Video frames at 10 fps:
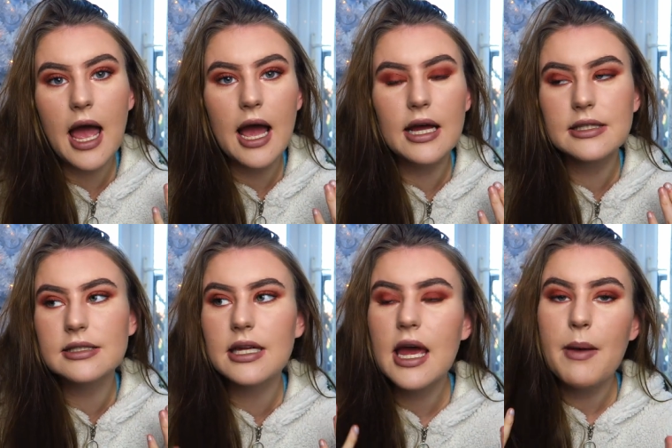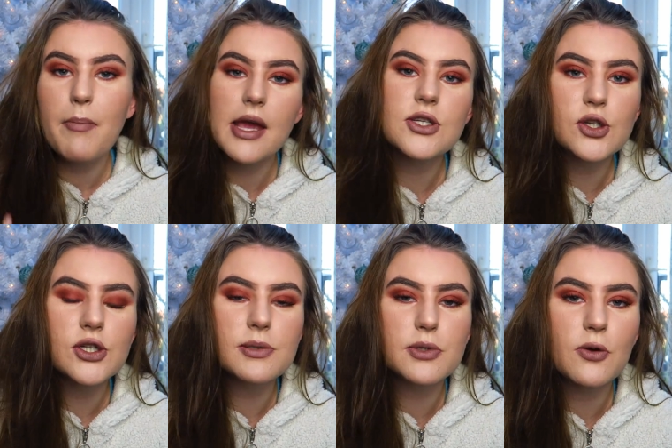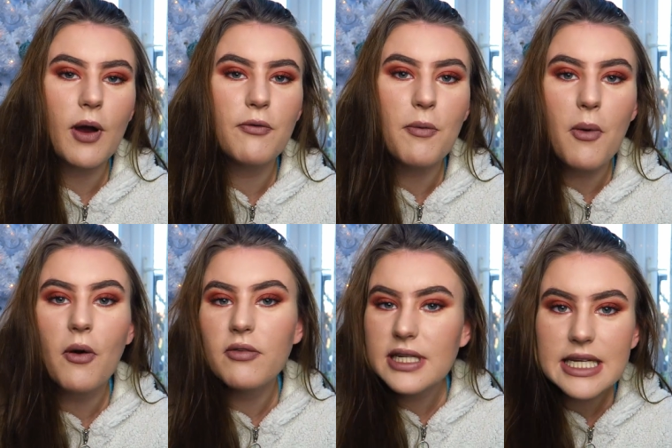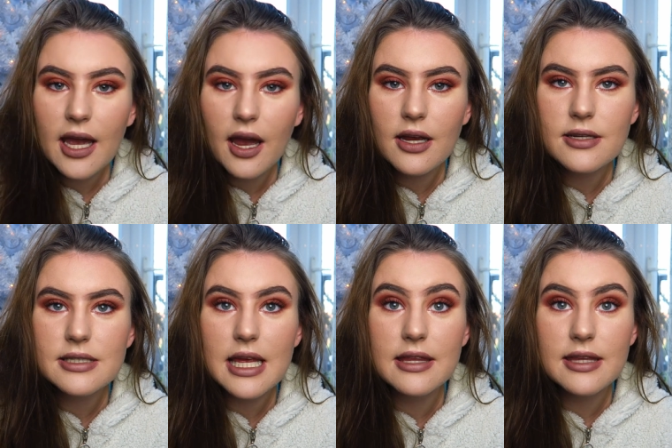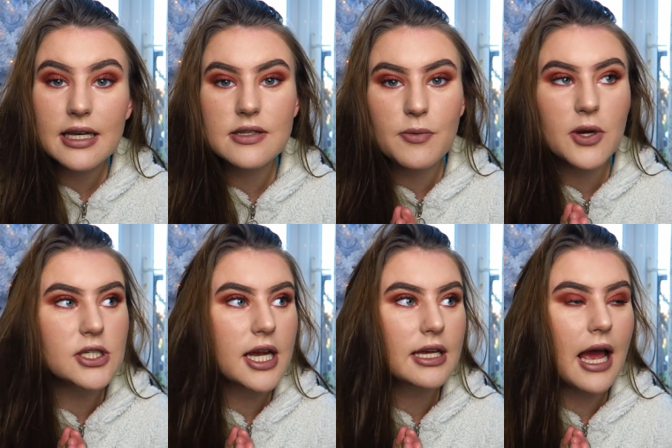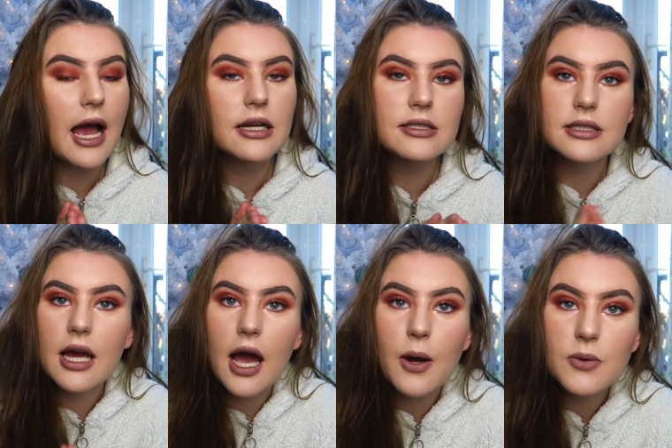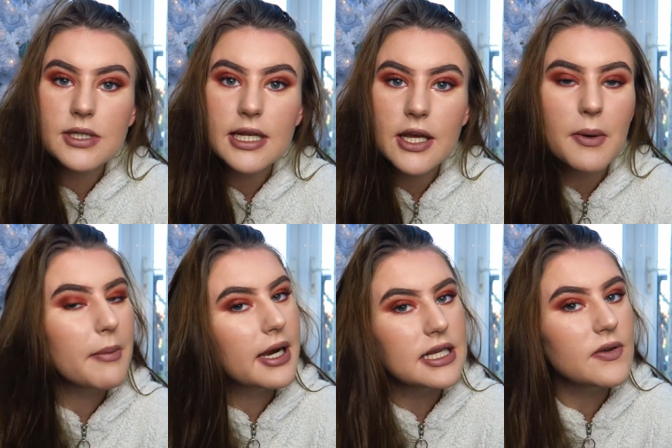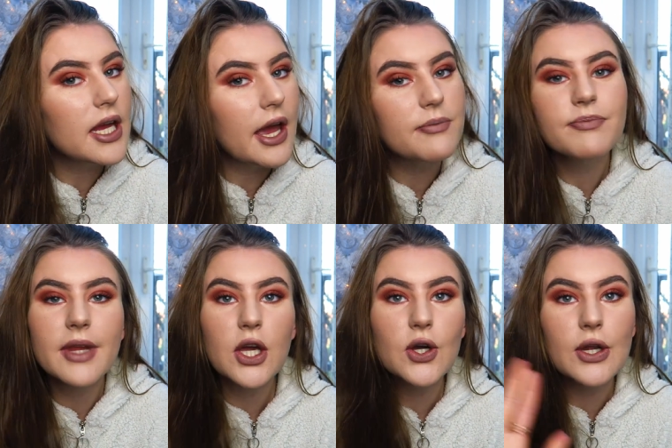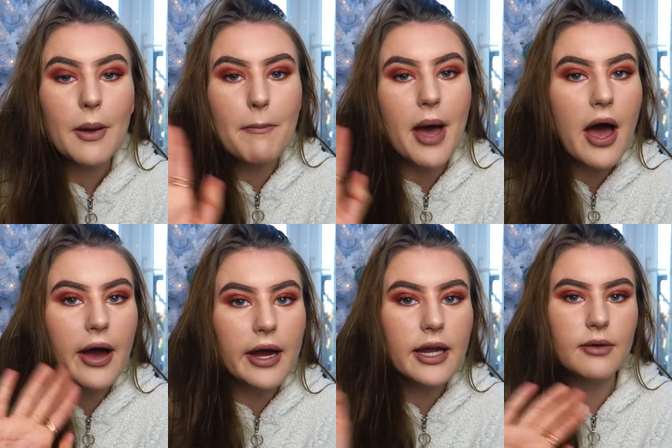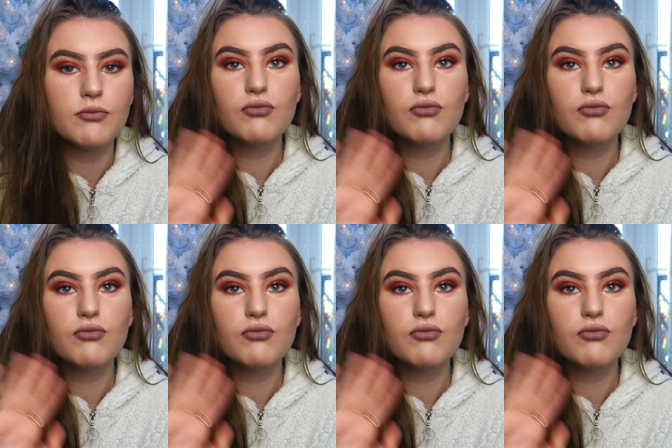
And make sure you subscribe for more videos. Thanks for watching and I will see you in my next video. Goodbye.